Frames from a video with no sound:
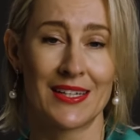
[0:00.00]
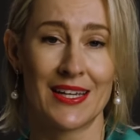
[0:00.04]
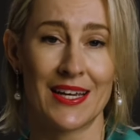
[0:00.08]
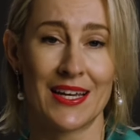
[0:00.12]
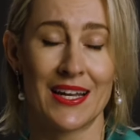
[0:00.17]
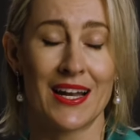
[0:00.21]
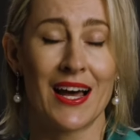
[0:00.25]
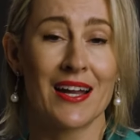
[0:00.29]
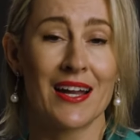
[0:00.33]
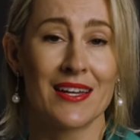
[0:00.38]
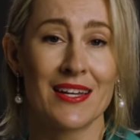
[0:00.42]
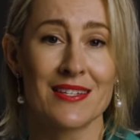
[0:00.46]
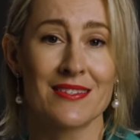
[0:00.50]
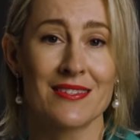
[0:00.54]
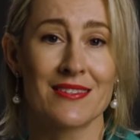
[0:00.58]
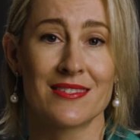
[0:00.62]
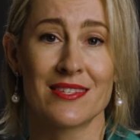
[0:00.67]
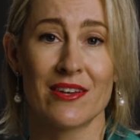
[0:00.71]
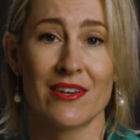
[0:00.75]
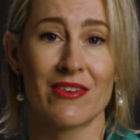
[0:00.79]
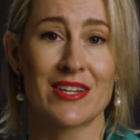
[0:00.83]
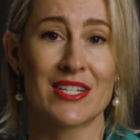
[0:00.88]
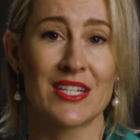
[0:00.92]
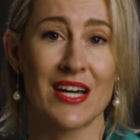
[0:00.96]
and
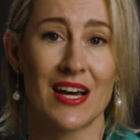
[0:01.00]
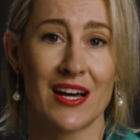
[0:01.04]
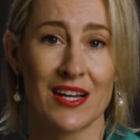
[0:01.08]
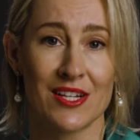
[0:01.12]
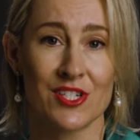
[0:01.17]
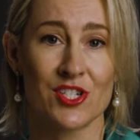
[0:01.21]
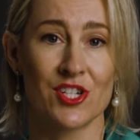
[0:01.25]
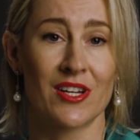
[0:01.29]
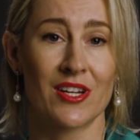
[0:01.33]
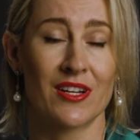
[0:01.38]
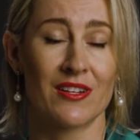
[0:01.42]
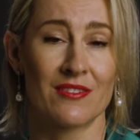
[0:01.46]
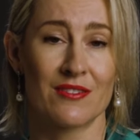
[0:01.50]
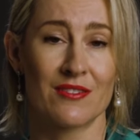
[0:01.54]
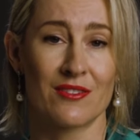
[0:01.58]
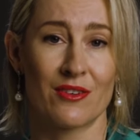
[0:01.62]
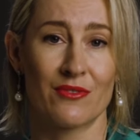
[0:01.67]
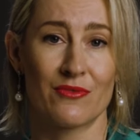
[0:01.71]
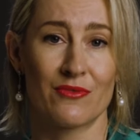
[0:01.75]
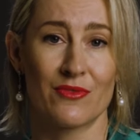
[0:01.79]
unnecessary touching, and so